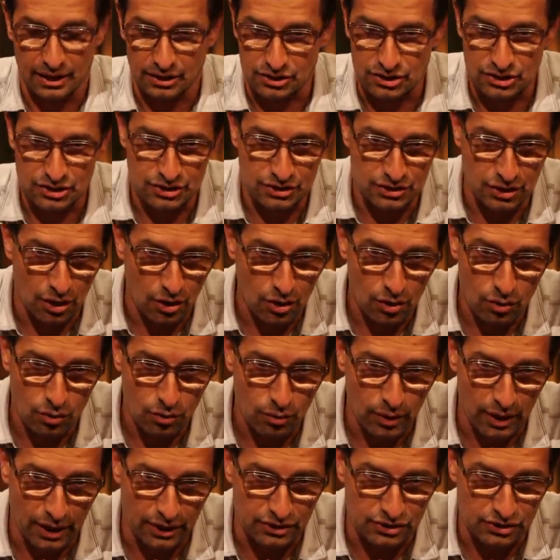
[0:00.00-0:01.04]
It's
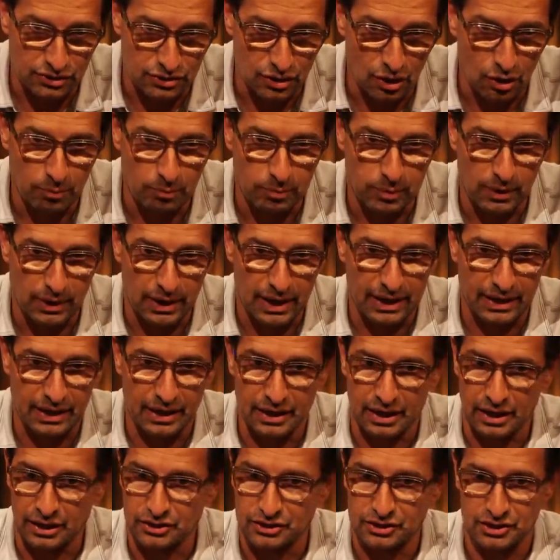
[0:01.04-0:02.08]
so it's so blended
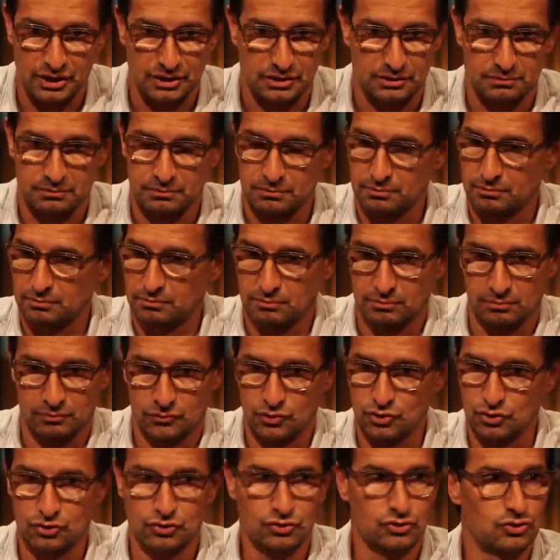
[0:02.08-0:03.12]
and just... We're
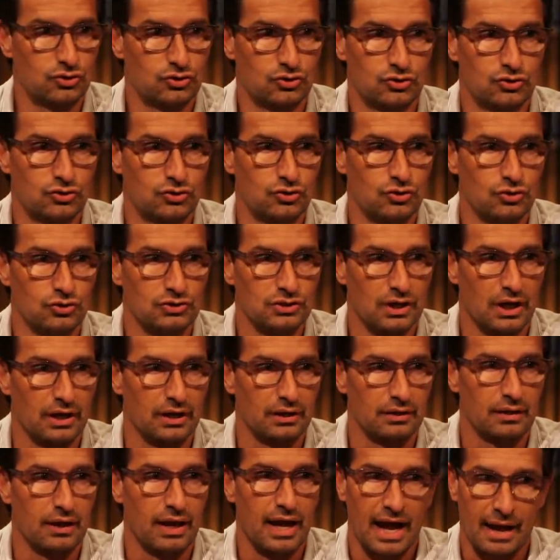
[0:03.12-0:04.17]
all making each other crazy.
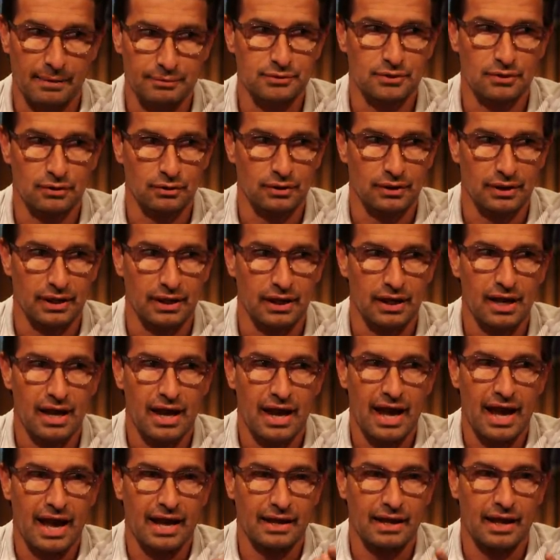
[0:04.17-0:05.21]
Side. Absolutely. Yeah.
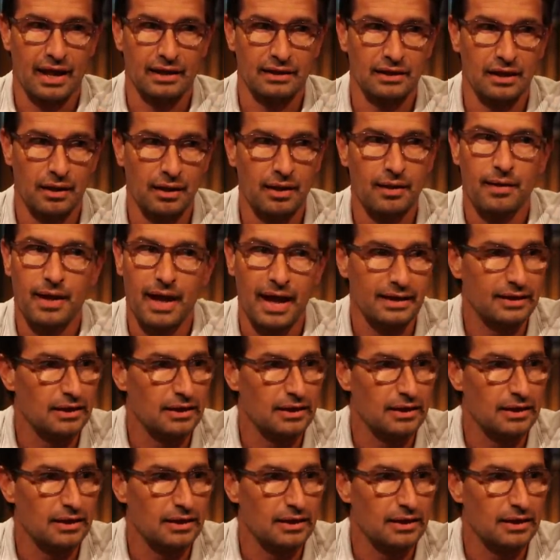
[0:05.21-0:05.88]
It's, and, it's and back the, and forth.